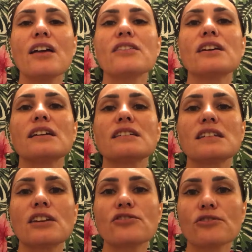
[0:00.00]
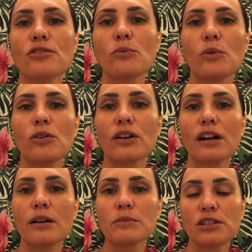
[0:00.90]
then a teacher will
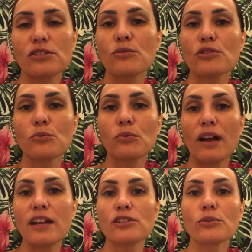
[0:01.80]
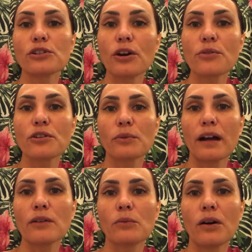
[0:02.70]
come to you and you'll know the
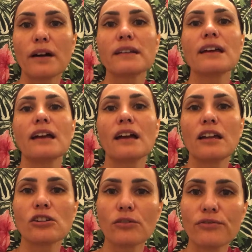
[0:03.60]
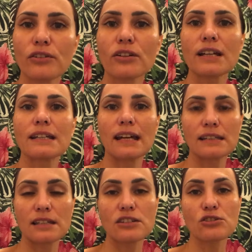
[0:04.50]
right one and you'll feel
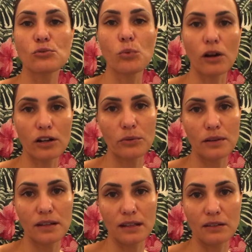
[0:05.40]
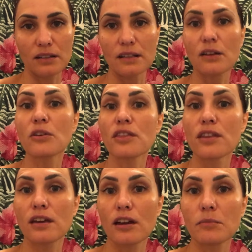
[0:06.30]
connected to work with
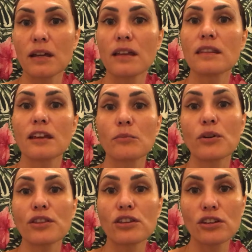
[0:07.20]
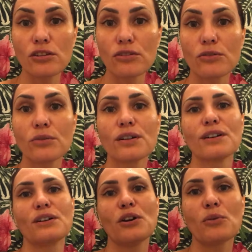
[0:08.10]
them and them with you,
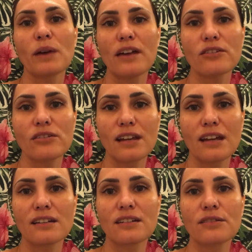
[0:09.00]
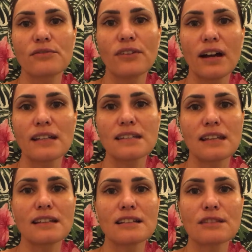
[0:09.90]
rather than
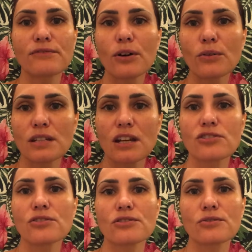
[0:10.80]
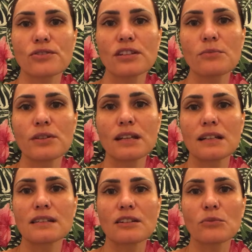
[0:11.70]
finding these faux teachers or someone that
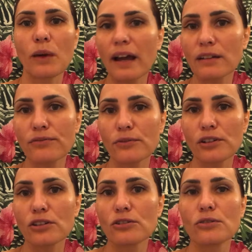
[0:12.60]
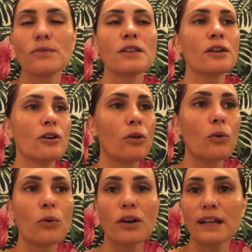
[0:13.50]
isn't right for you,
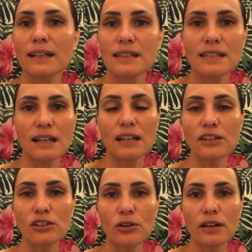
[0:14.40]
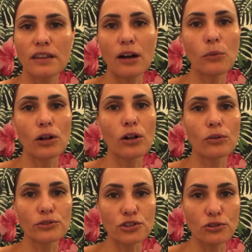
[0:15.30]
or get stuck in a yoga that will
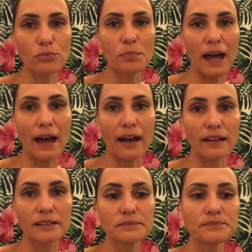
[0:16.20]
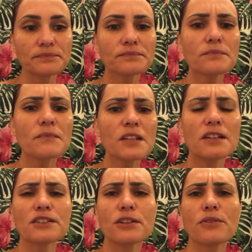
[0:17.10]
hold you back.
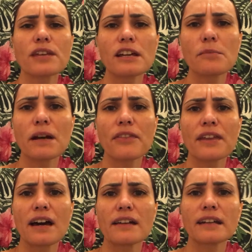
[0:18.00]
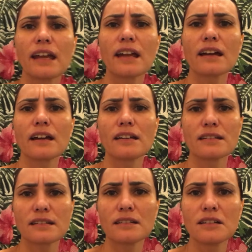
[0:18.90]
So think about that, and